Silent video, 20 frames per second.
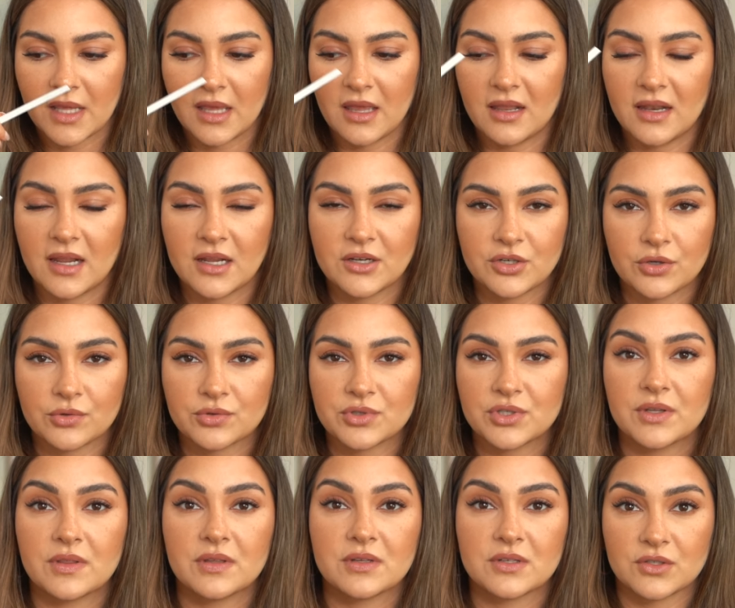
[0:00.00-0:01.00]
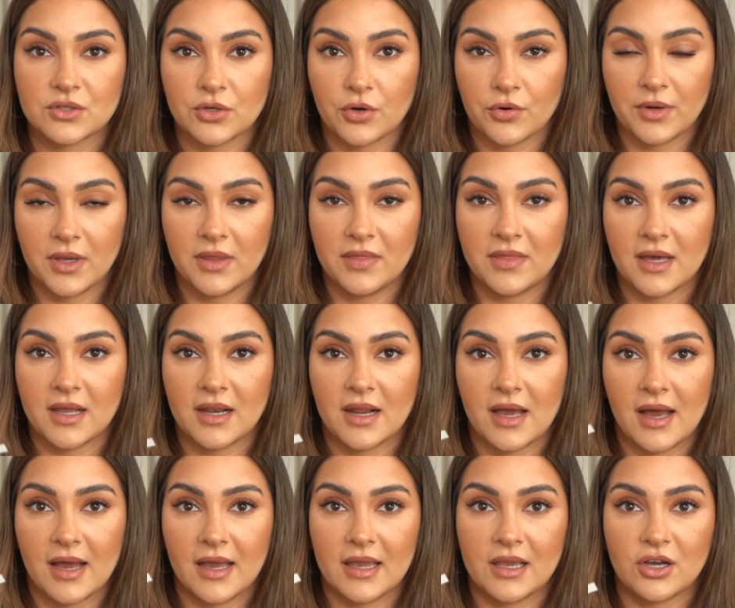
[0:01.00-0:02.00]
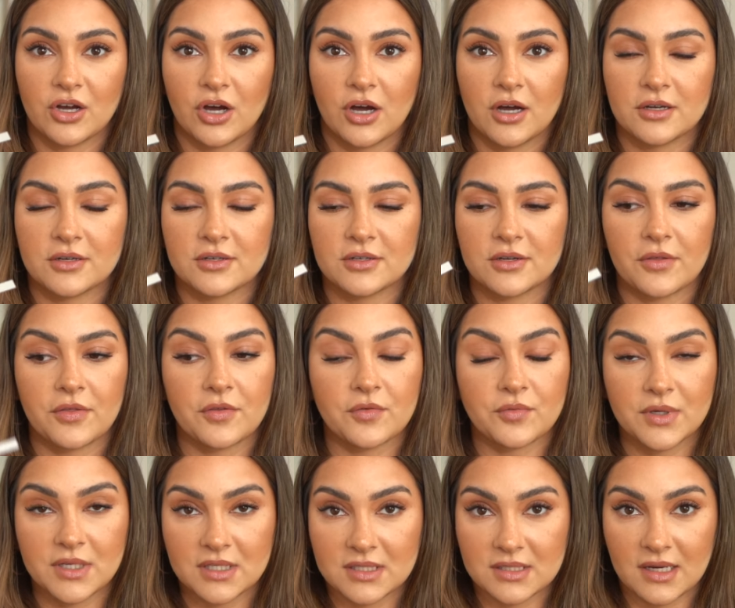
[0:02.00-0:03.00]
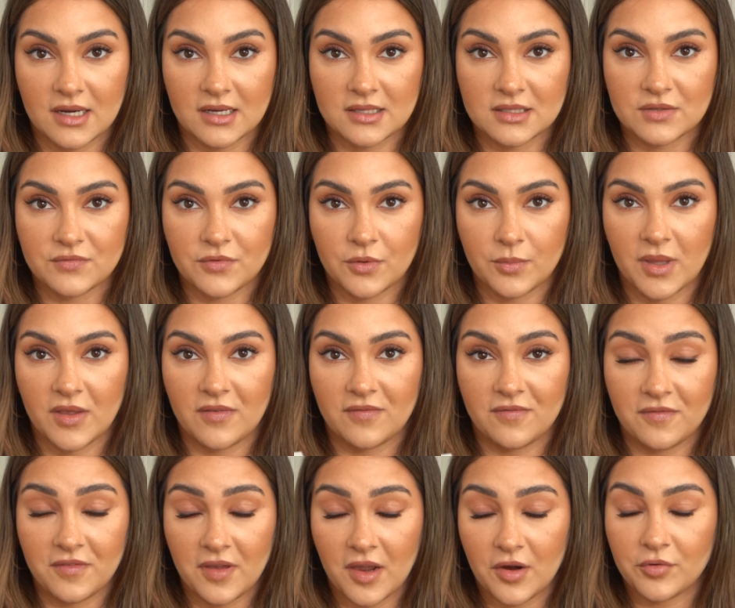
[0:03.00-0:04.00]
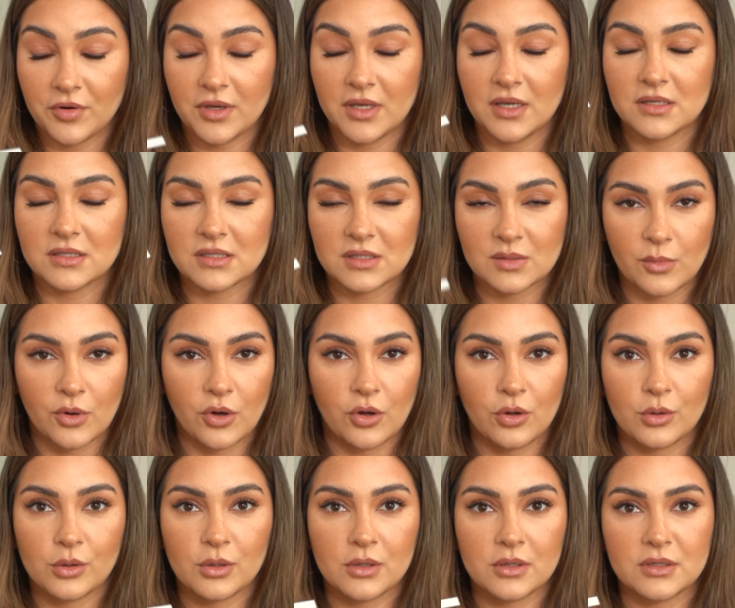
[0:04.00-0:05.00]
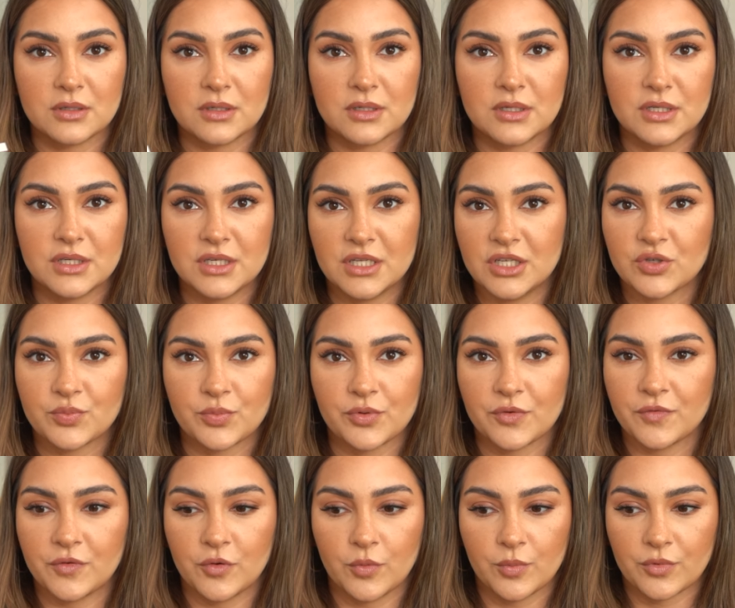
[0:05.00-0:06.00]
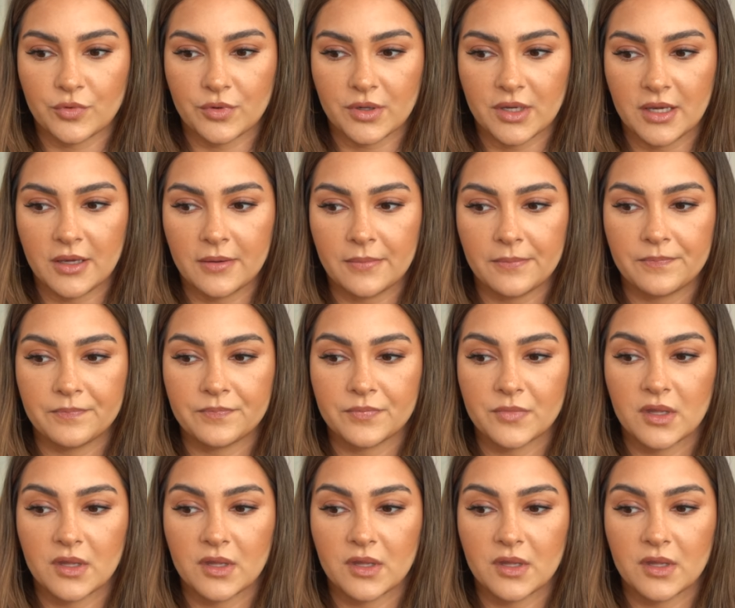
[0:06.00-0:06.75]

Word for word: And I told you the story that I got three scents from a very small niche perfumery.